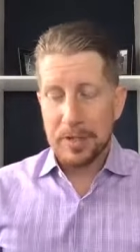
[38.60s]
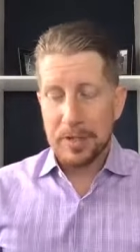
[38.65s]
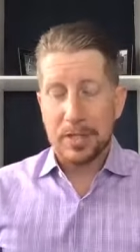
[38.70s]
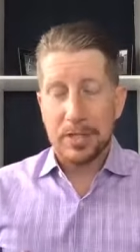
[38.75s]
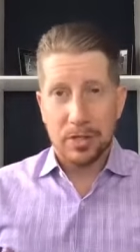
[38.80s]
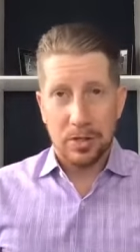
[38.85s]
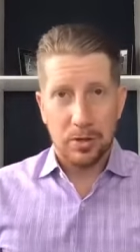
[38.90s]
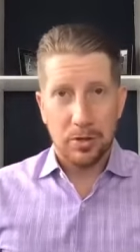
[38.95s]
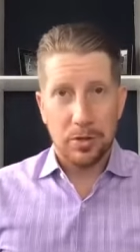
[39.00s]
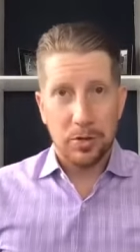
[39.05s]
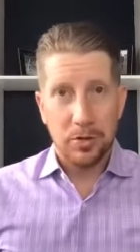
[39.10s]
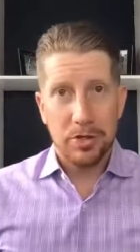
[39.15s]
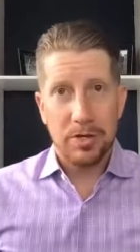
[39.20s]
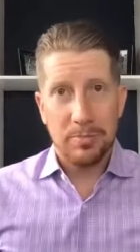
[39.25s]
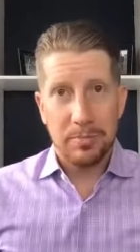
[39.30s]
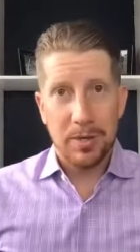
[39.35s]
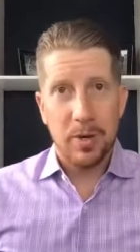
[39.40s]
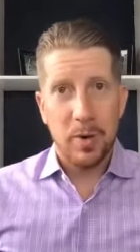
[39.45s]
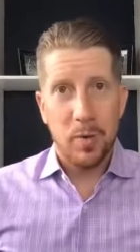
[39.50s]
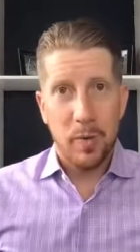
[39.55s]
so you should
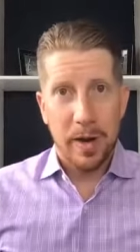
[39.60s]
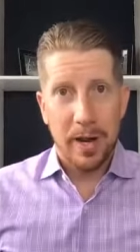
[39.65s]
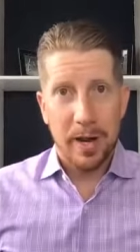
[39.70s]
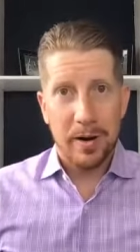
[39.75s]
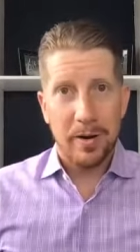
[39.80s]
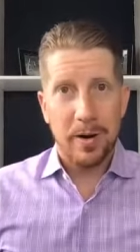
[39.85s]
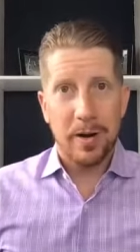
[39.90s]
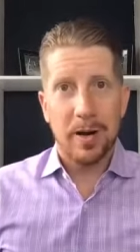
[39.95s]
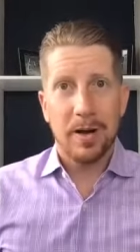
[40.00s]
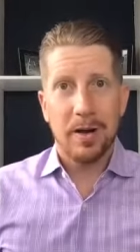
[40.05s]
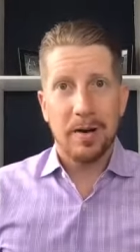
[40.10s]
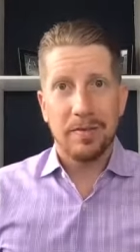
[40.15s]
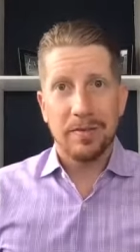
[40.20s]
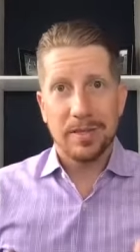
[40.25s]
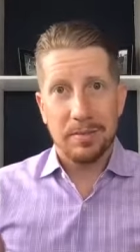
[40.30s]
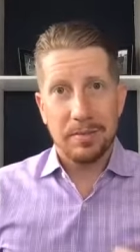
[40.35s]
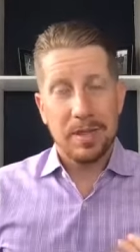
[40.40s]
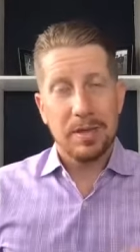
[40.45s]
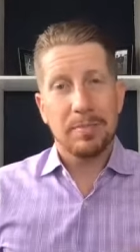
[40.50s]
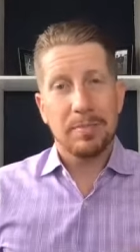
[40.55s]
be aware of
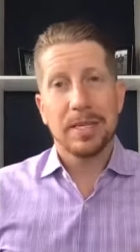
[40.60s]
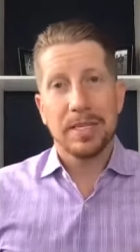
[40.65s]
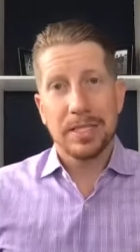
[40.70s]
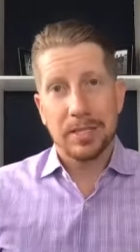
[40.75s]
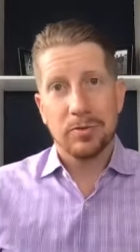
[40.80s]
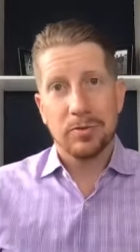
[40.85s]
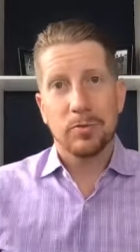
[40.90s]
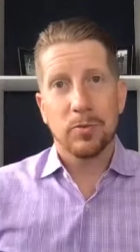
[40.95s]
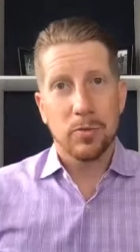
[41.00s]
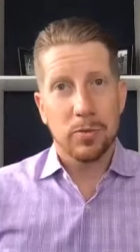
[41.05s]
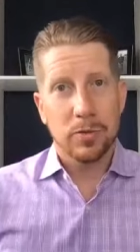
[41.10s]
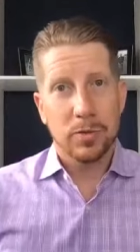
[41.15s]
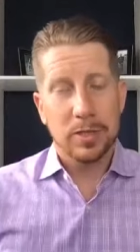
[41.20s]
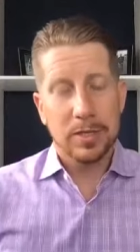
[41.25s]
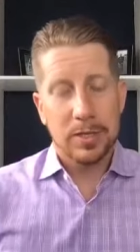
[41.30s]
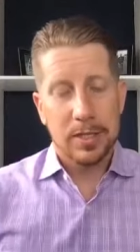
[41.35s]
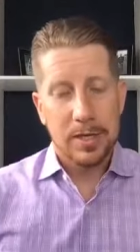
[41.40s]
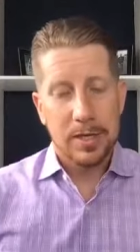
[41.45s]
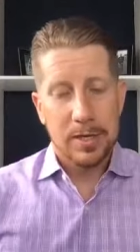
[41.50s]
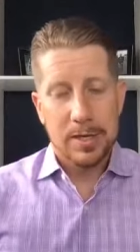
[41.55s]
some of the basic
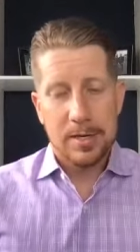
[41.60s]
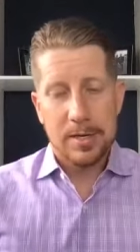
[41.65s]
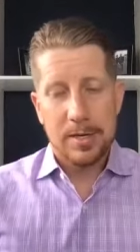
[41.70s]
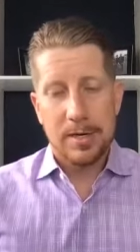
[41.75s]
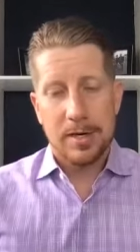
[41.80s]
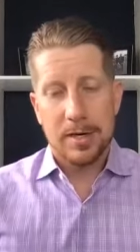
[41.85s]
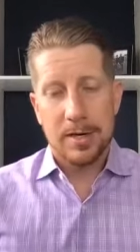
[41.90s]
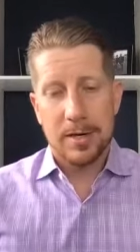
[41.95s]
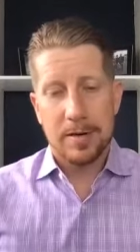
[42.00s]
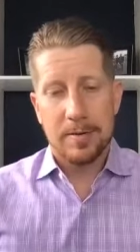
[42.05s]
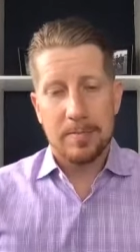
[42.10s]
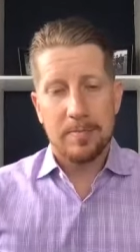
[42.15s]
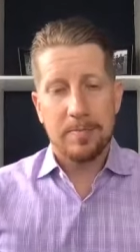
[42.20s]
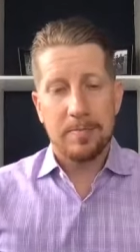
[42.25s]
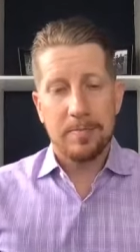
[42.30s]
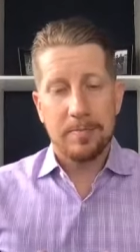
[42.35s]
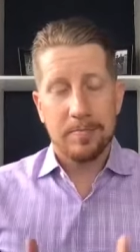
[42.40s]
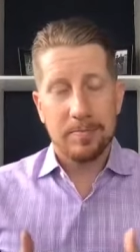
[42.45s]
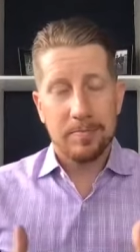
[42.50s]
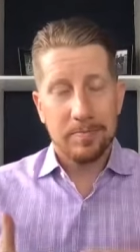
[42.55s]
rules. Um,
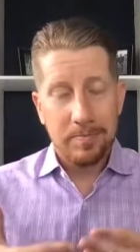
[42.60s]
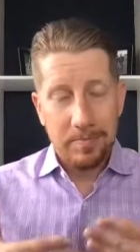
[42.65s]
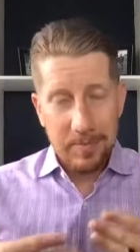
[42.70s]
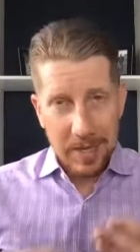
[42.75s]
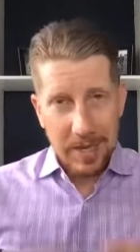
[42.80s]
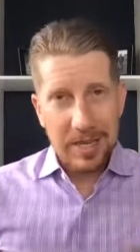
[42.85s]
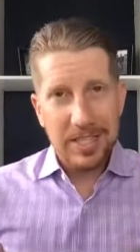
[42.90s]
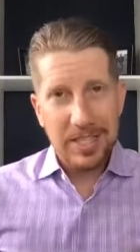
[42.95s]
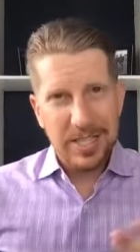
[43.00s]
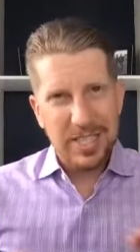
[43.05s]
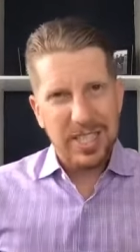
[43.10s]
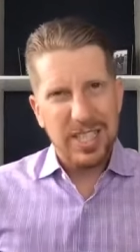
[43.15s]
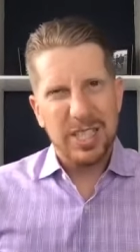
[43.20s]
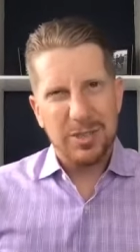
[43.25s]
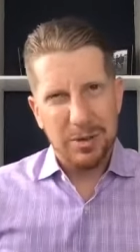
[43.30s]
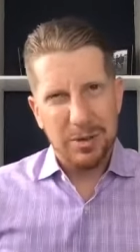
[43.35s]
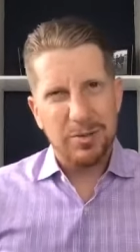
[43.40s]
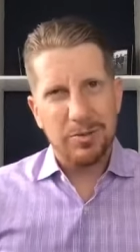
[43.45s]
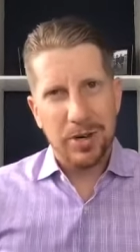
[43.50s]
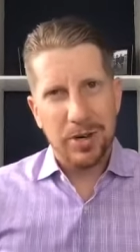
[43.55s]
and just as a
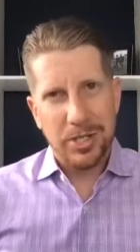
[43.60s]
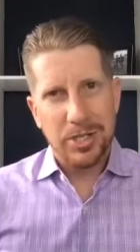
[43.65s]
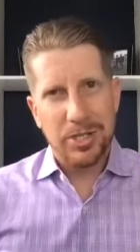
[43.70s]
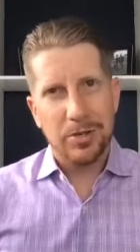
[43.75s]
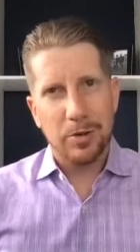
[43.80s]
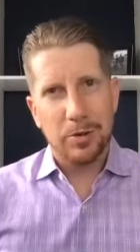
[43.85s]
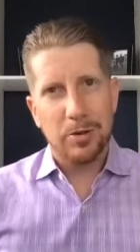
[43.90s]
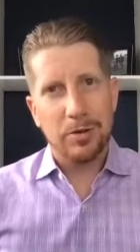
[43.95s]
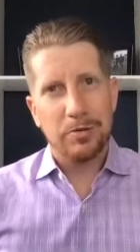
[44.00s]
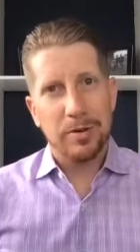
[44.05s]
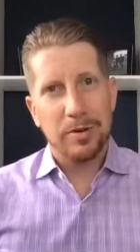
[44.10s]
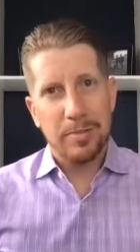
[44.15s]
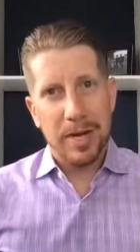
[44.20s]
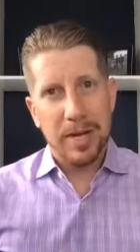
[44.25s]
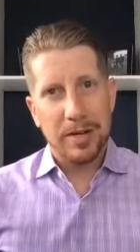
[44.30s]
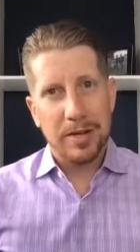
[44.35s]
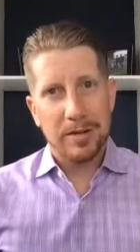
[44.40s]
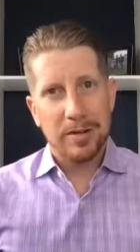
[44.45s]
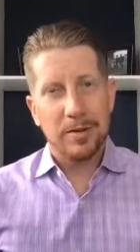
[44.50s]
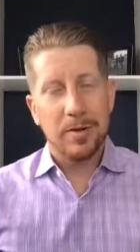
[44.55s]
refresher or a
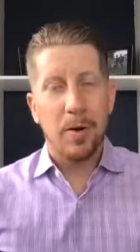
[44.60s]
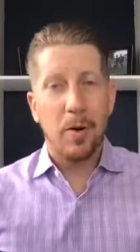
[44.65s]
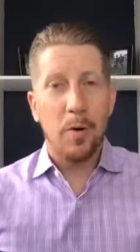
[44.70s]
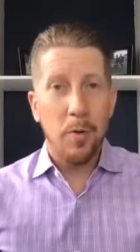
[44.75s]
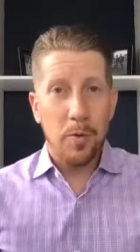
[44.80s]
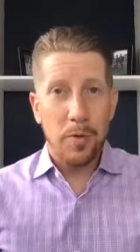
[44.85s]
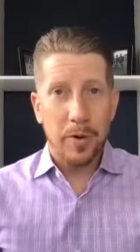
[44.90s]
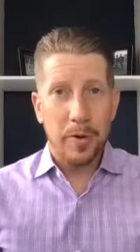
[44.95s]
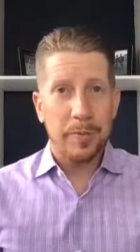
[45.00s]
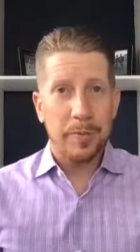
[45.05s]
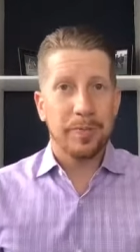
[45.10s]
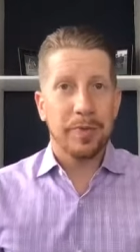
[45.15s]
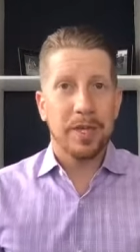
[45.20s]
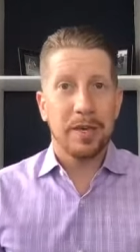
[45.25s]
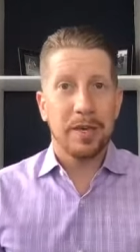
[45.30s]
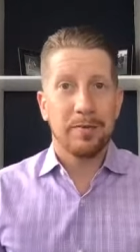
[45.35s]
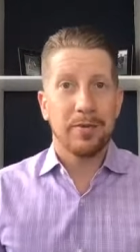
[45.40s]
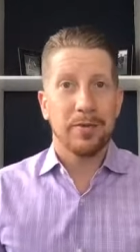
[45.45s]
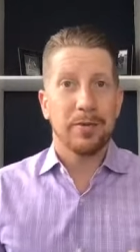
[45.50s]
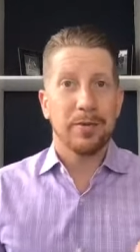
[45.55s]
reminder, or
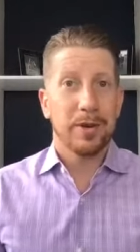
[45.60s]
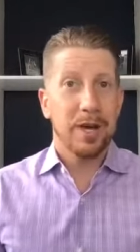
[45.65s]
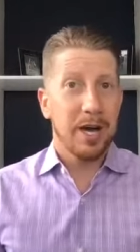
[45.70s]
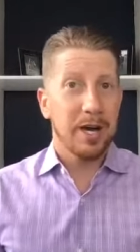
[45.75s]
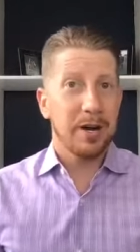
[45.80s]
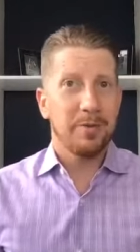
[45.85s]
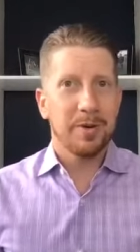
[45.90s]
if you're not